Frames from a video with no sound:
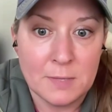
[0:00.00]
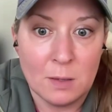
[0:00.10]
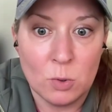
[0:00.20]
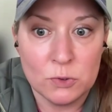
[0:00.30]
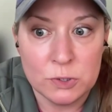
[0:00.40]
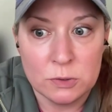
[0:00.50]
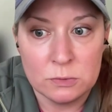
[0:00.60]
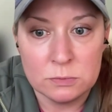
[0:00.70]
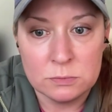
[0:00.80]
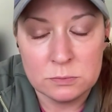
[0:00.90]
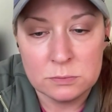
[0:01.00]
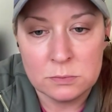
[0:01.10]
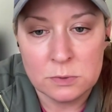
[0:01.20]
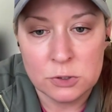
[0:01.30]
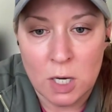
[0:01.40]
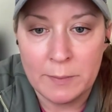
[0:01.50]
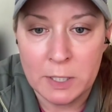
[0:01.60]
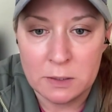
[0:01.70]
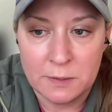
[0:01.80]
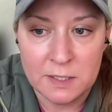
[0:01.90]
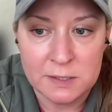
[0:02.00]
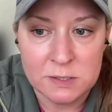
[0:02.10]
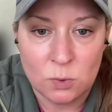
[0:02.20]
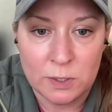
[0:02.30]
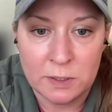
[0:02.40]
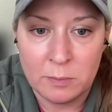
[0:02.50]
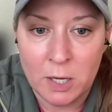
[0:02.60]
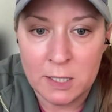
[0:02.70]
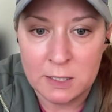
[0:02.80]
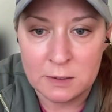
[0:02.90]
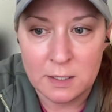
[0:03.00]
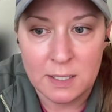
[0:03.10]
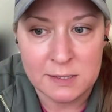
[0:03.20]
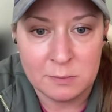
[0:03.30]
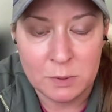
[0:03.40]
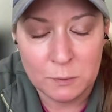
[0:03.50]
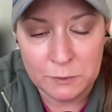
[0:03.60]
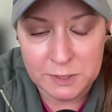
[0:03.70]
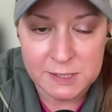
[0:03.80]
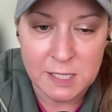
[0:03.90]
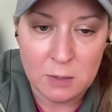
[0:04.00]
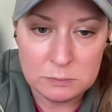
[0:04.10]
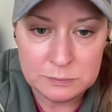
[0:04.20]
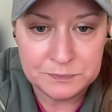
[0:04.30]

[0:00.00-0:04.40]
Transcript: emotional trauma that is stored in the body that hasn't been released yet.